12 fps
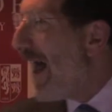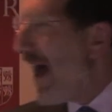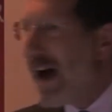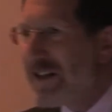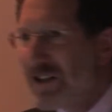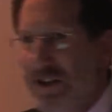
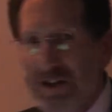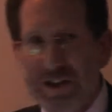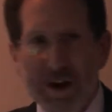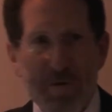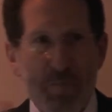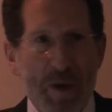Ask
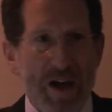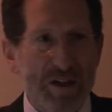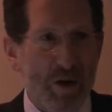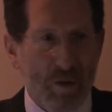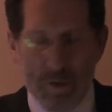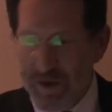yourself,
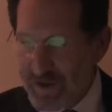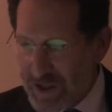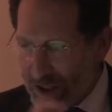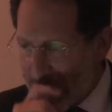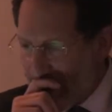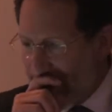based on what we've
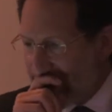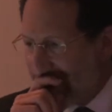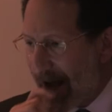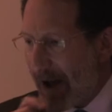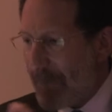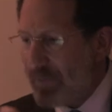just heard
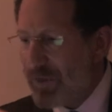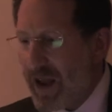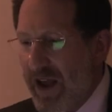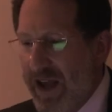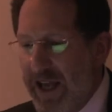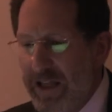today,
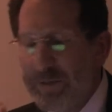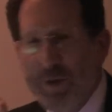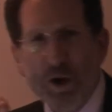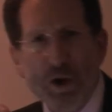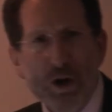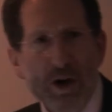is
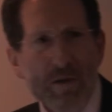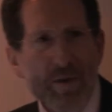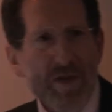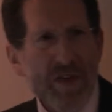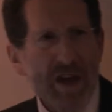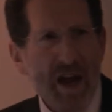
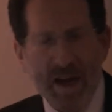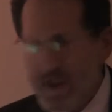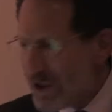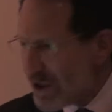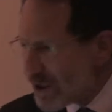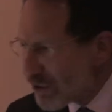procurement the
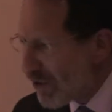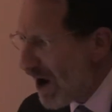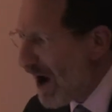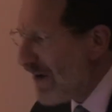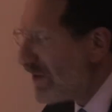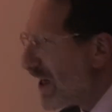engine that
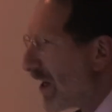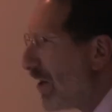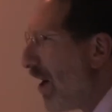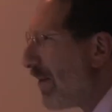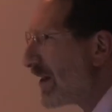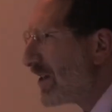drives
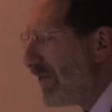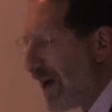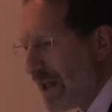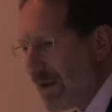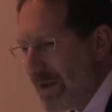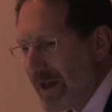economic
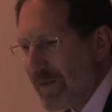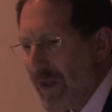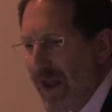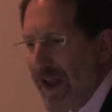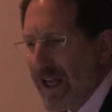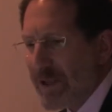development?
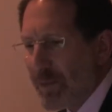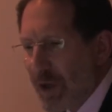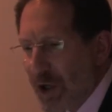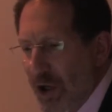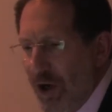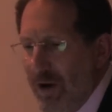Is
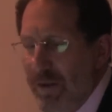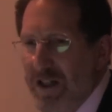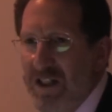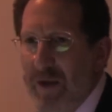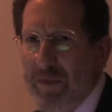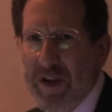
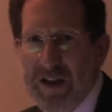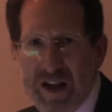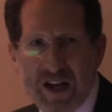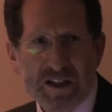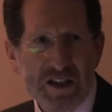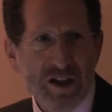procurement something
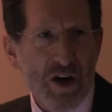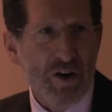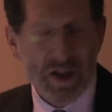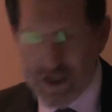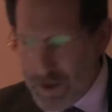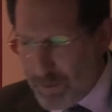
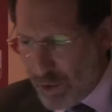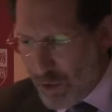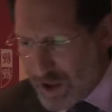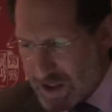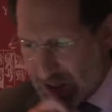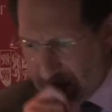necessary that
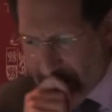supports the